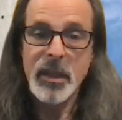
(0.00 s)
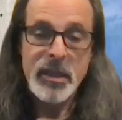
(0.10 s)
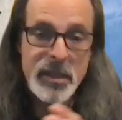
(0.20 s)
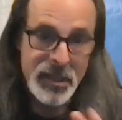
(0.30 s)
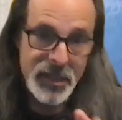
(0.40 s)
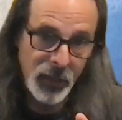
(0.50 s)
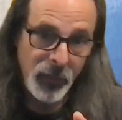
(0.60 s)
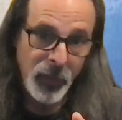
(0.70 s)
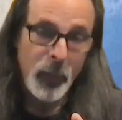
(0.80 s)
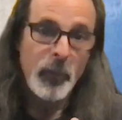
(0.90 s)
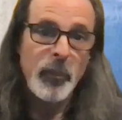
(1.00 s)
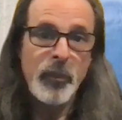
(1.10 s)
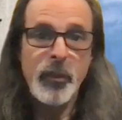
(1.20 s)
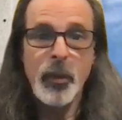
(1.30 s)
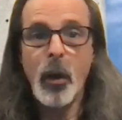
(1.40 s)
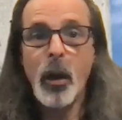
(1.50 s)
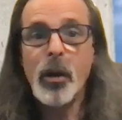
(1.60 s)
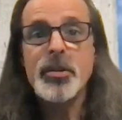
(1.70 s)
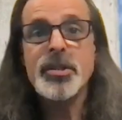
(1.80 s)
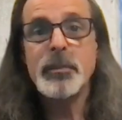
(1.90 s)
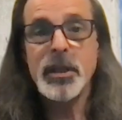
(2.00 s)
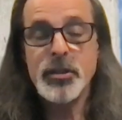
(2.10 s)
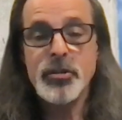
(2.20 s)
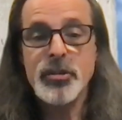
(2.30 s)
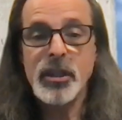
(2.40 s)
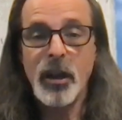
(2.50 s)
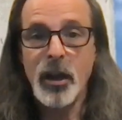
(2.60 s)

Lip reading: Still, though, there are some interesting